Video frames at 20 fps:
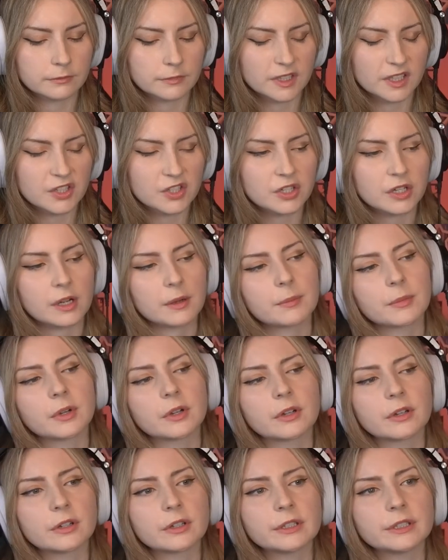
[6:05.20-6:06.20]
She got
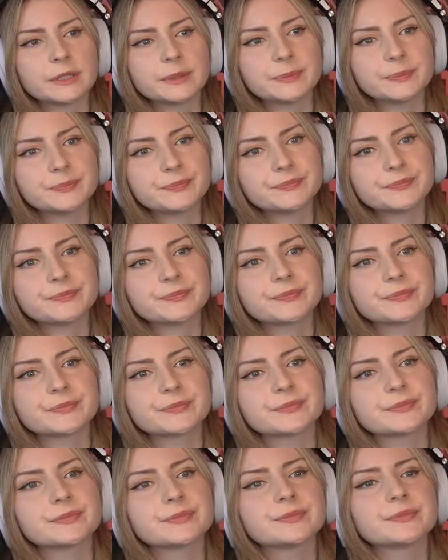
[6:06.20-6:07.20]
murdered.
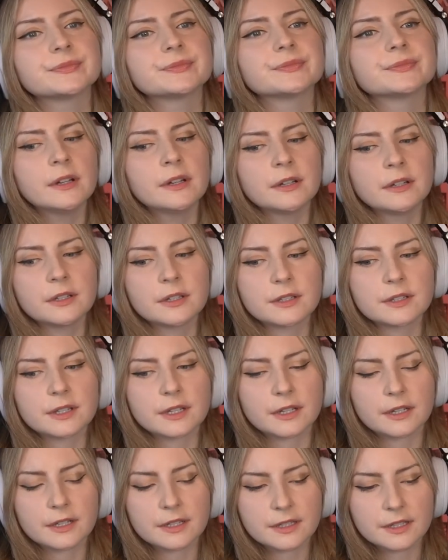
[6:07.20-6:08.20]
Just
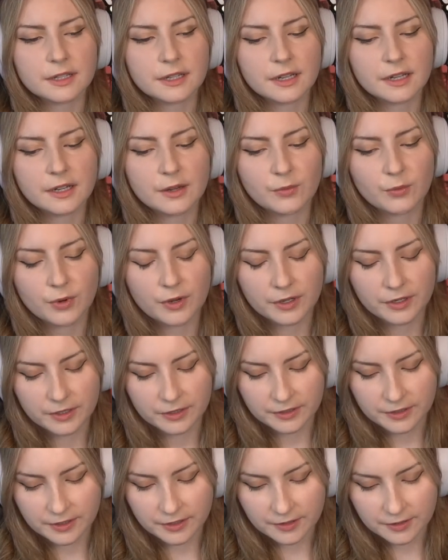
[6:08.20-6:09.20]
like I said, I didn't want her
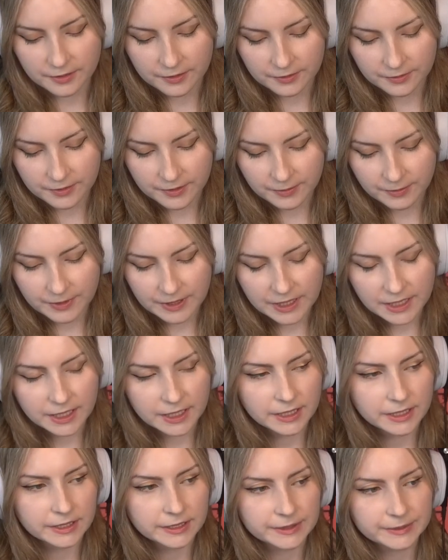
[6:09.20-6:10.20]
to be.
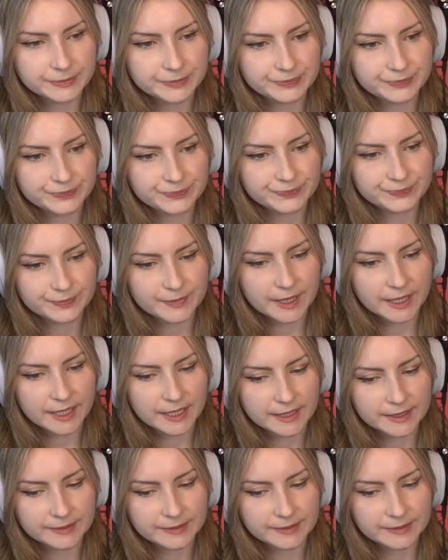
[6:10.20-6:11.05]
Okay.